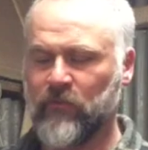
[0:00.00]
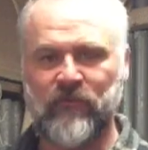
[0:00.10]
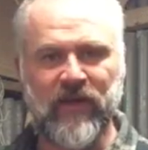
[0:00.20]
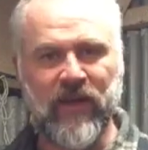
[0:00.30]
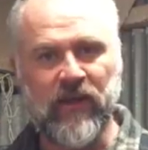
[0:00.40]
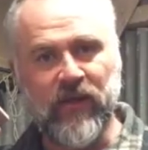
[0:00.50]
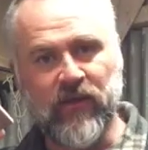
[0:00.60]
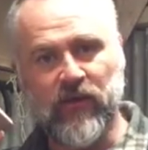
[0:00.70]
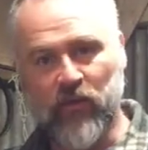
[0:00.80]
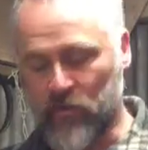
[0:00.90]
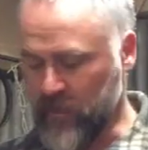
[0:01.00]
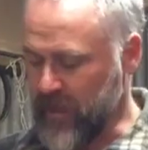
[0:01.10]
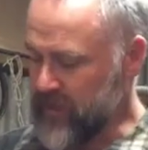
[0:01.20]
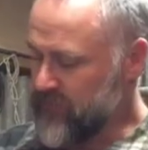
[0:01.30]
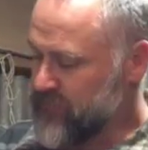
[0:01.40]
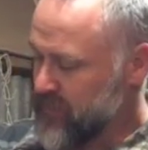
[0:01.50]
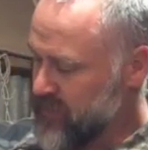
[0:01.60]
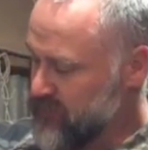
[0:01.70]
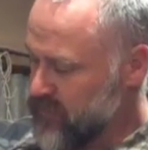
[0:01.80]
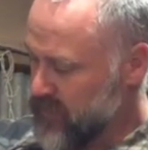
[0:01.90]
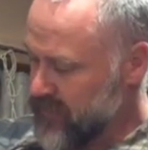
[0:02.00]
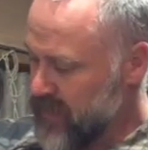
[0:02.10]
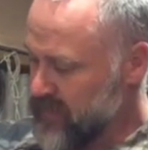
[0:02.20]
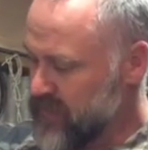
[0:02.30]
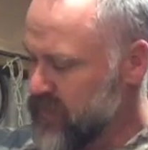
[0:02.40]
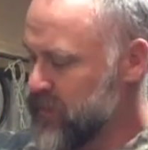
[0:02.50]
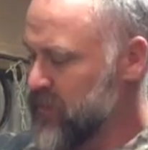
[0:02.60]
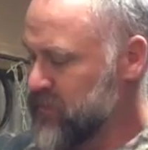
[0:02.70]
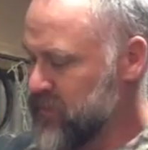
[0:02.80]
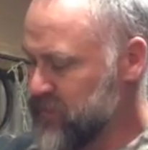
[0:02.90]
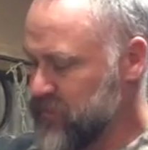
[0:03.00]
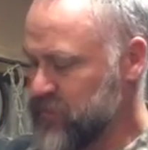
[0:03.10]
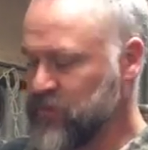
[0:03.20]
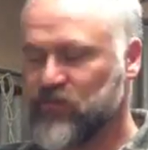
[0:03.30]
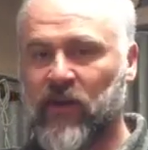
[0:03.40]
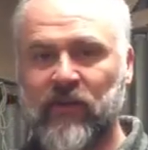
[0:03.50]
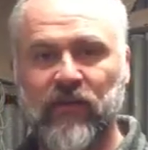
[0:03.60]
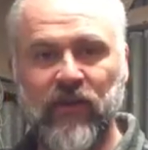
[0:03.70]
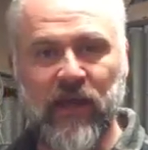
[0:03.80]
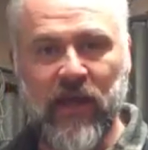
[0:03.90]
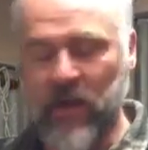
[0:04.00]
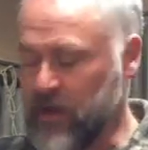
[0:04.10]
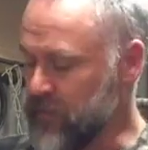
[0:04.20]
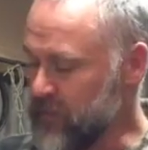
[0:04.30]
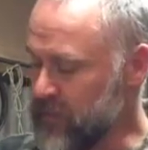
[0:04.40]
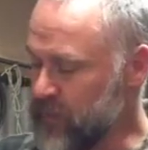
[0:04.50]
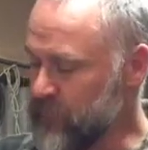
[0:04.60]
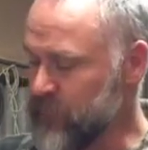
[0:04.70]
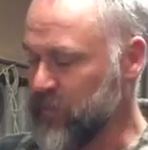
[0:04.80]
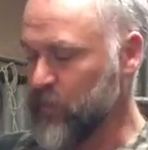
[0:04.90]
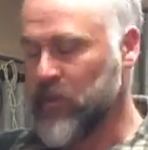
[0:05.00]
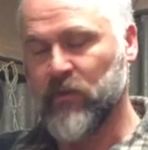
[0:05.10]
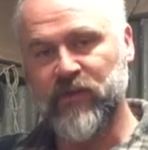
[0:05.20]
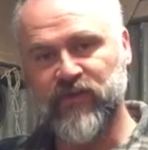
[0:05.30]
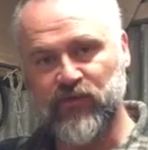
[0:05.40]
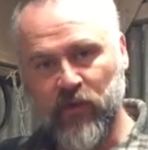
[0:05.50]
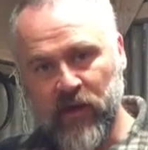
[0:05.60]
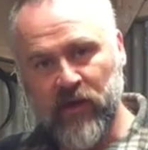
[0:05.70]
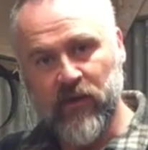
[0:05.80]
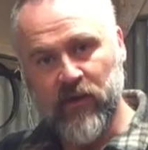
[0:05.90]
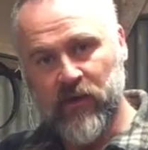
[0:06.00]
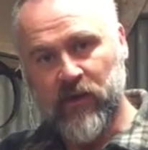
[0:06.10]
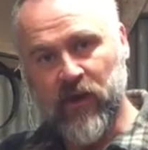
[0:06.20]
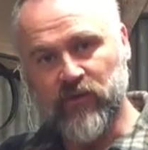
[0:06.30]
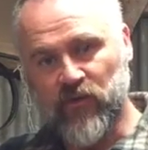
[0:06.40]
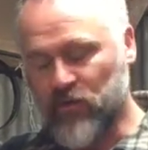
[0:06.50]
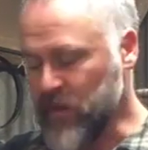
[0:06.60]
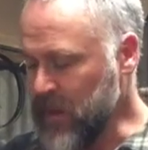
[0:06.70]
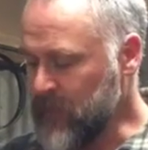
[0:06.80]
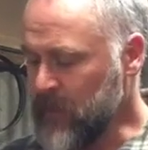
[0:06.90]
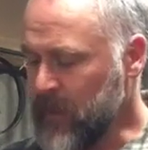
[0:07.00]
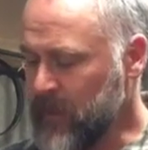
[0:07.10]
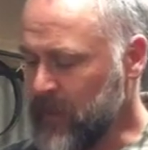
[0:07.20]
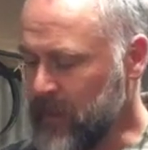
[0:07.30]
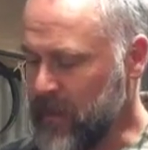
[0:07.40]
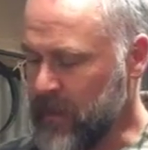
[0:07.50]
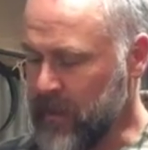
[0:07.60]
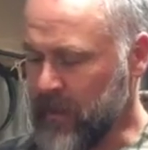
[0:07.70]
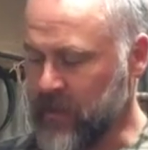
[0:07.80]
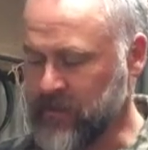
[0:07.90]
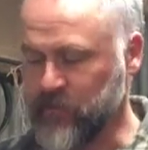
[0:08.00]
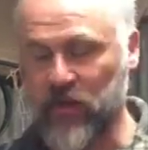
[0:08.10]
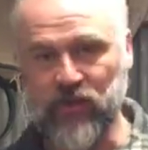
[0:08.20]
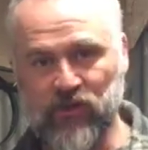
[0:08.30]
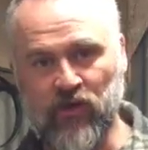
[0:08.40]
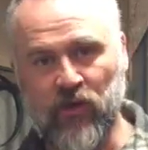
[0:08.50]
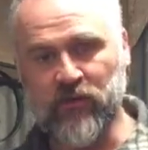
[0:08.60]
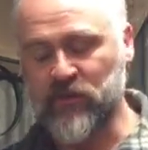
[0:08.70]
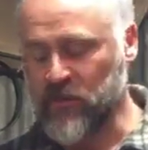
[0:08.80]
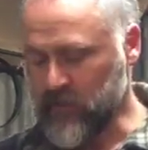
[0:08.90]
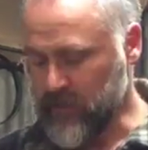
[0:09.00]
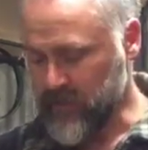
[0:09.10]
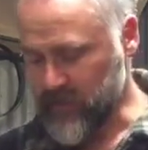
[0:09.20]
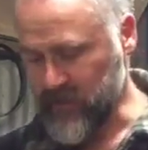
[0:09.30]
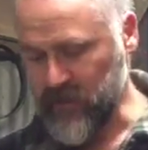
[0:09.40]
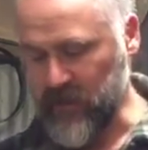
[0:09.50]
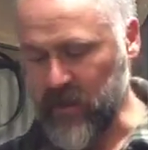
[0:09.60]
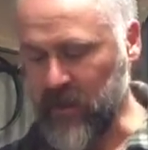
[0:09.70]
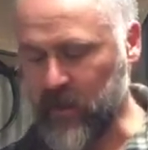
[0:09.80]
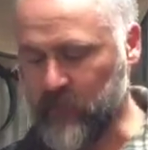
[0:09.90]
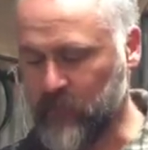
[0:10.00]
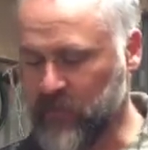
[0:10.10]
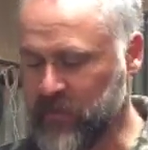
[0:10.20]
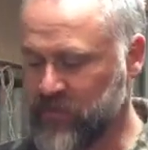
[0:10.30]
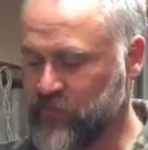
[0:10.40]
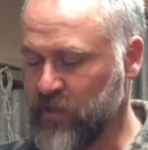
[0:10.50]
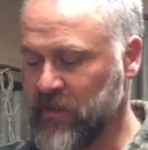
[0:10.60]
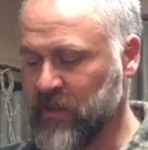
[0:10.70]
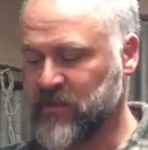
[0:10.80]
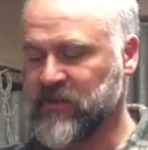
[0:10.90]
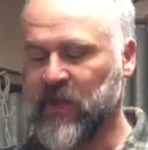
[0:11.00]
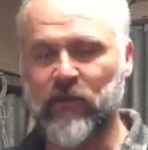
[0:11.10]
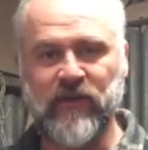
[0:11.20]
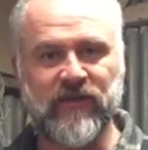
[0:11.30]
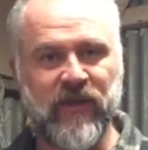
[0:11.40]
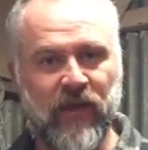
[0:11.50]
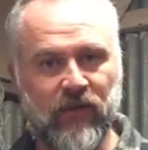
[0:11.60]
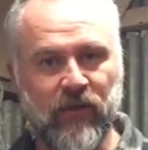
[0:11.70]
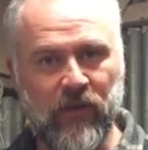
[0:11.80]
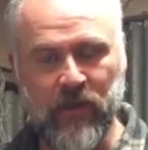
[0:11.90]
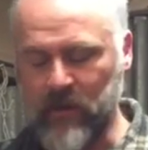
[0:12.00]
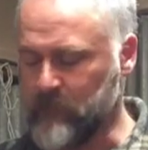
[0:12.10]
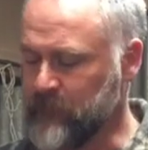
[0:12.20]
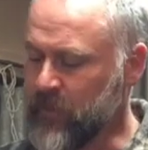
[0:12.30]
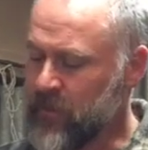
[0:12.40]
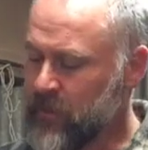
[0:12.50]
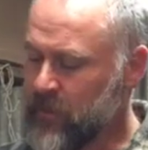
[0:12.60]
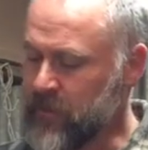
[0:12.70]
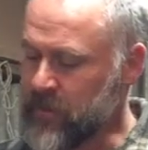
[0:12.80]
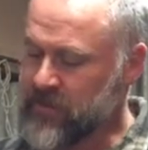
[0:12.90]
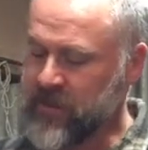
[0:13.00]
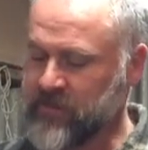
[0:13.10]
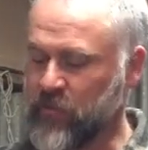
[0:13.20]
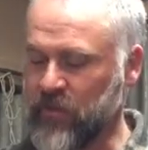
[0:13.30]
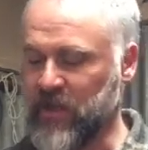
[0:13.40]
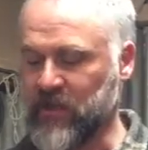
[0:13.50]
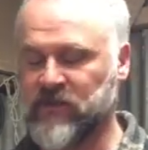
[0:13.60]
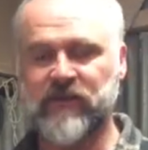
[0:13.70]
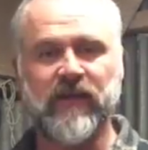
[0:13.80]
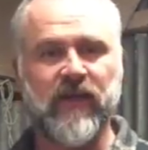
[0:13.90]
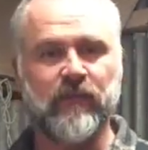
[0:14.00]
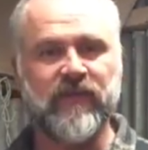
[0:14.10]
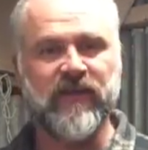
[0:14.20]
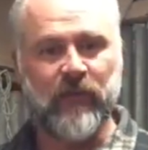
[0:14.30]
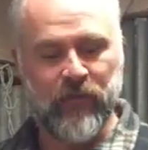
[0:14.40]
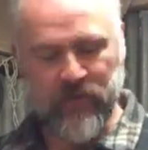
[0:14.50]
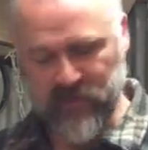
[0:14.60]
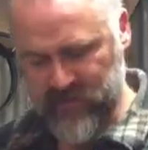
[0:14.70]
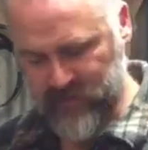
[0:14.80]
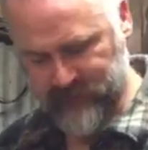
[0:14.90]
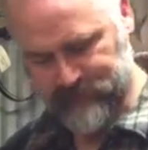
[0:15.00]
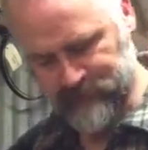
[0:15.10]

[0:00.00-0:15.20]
of phenolic on the end of the limb like that, just to strengthen the end of the limb. So when the string goes on there and it's being shot, the string doesn't damage the end of the limb. So that's my next step in this.